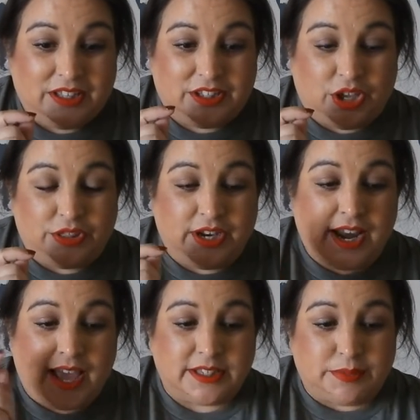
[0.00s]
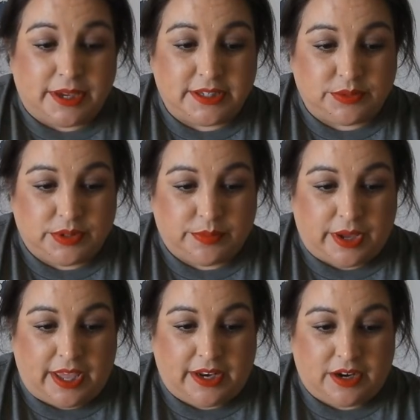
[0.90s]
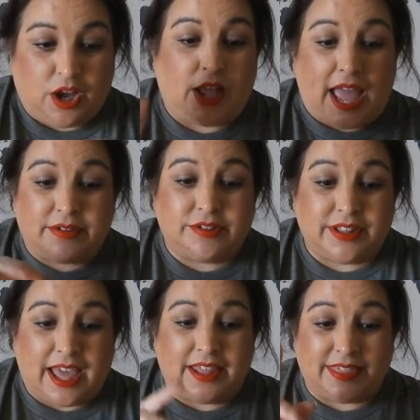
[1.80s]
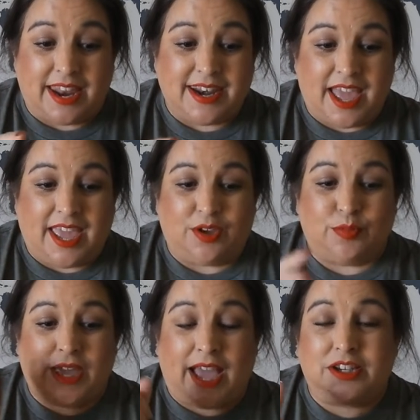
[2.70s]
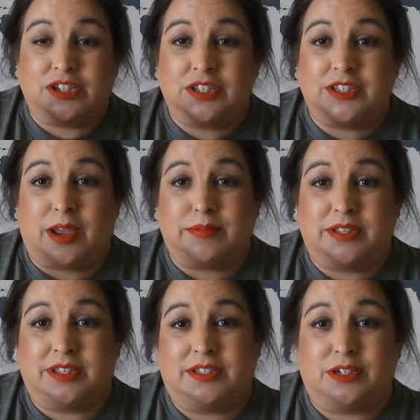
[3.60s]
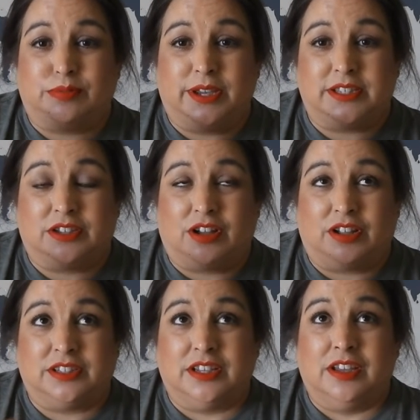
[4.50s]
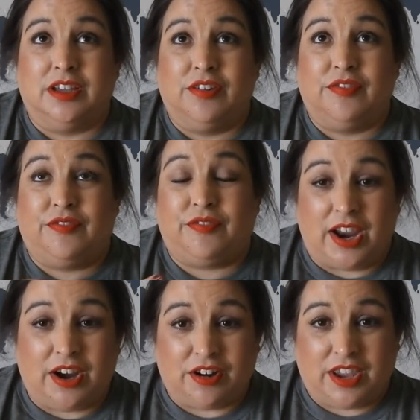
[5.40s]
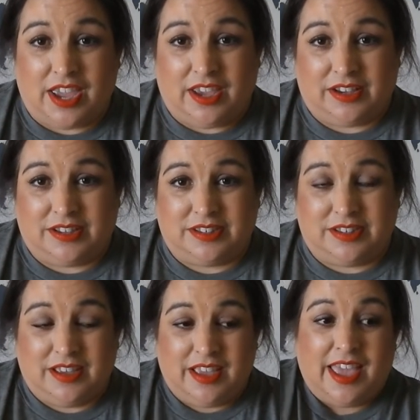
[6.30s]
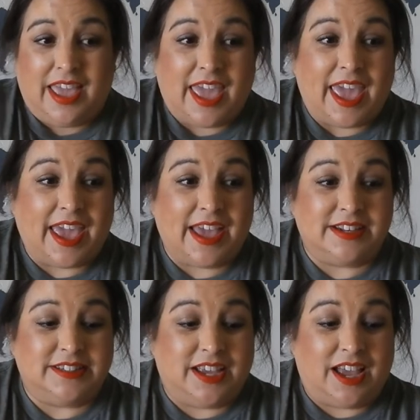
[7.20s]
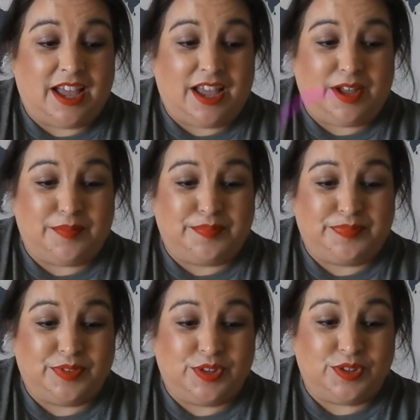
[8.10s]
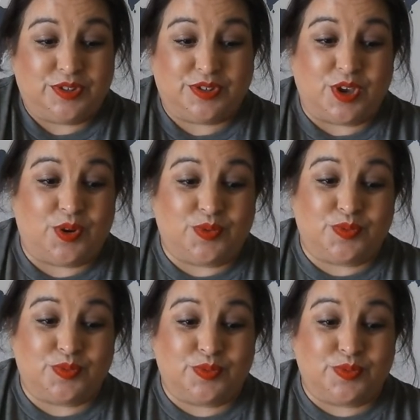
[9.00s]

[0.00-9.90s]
so the next place we went uh, after that, that night, we actually stopped at this little place called Firecakes. And um, so